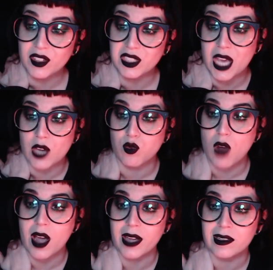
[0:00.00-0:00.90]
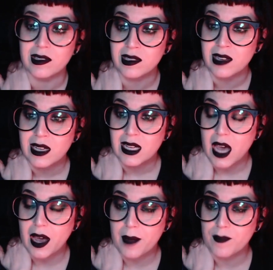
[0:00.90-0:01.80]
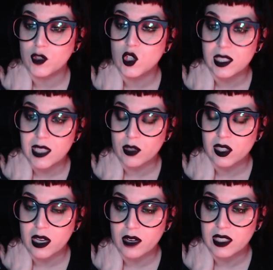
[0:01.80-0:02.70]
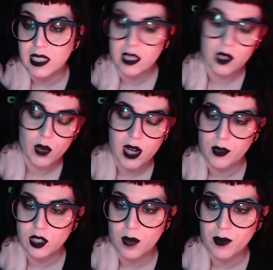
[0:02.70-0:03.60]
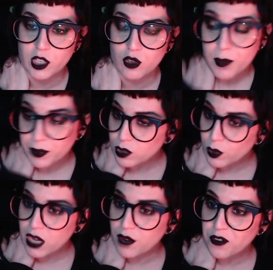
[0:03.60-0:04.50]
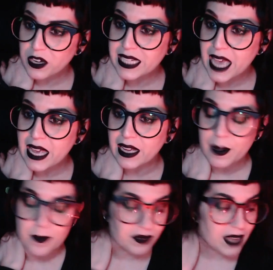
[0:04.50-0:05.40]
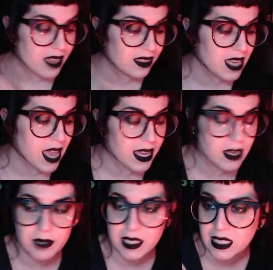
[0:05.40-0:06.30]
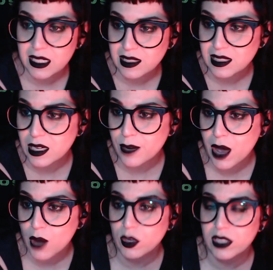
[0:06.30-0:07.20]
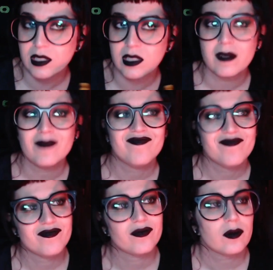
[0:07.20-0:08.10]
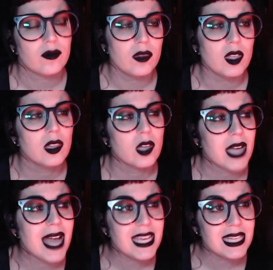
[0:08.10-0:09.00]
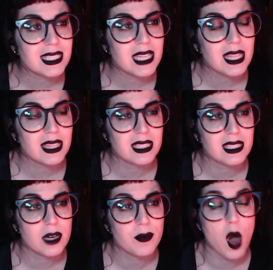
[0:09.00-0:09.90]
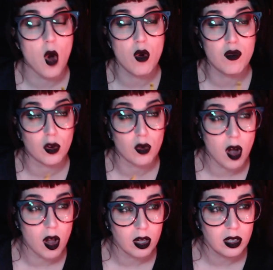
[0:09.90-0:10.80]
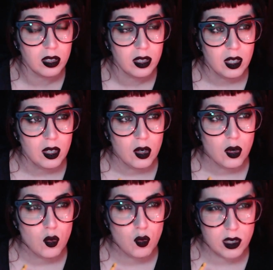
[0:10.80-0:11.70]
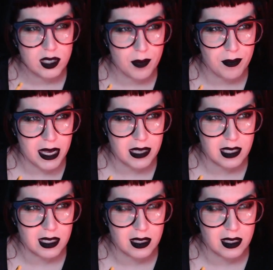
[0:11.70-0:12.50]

Dead Rise um, just outside of Salem when I was on my trip because we had a free day and the AMC cinema was Look, I can't say that the cinema overall was amazing.